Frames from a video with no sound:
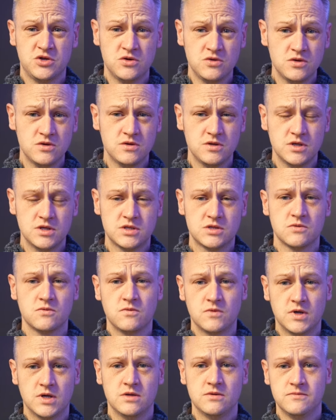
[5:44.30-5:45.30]
you do this?
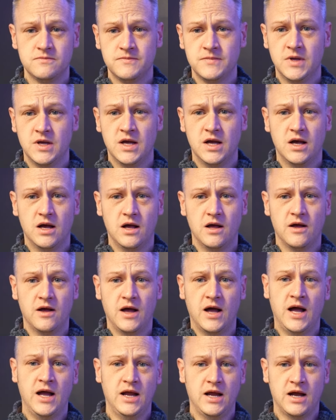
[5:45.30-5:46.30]
Well,
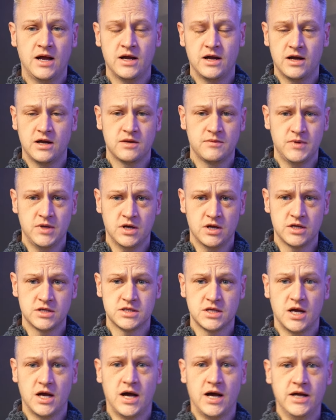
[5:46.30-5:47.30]
I, I gotta be
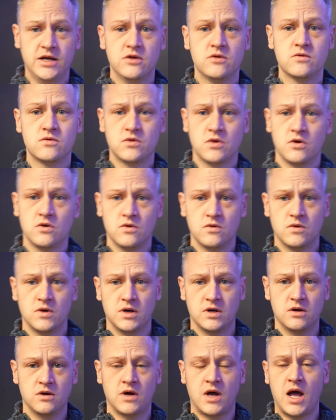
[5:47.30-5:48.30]
honest, I don't know
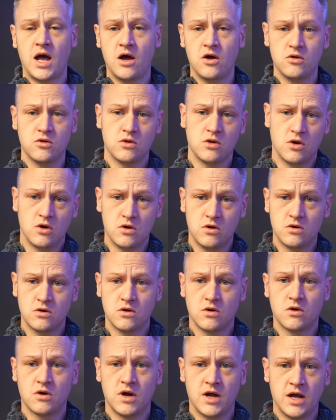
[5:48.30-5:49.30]
how long
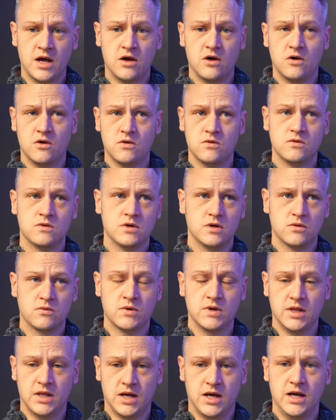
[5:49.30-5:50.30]
or how
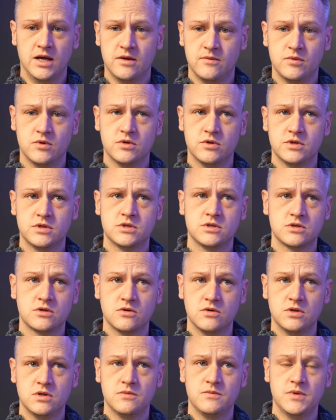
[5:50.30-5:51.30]
reliable this is
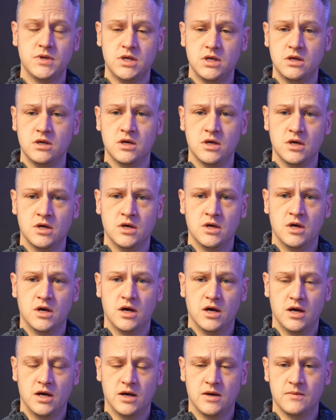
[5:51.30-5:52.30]
going to be.
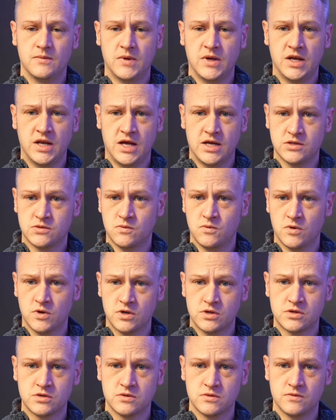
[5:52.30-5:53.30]
Um, it has
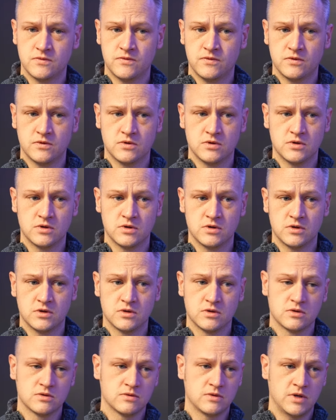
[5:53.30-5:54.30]
worked
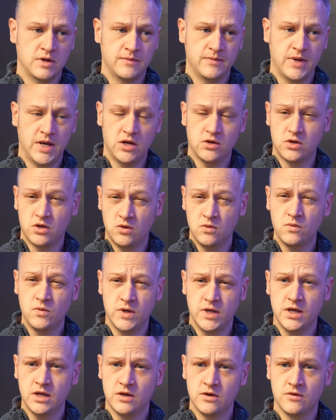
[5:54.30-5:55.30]
for about a
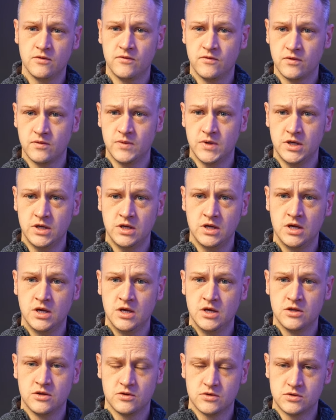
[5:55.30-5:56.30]
week for me,
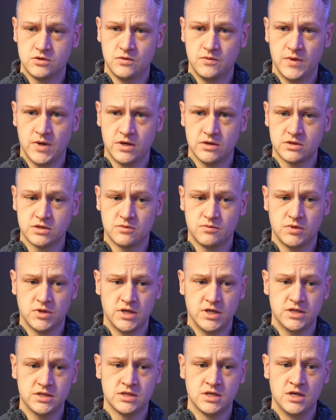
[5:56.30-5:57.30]
those two power
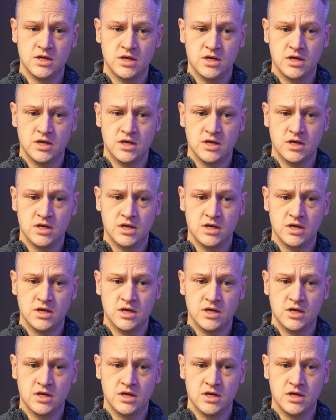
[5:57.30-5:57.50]
supplies,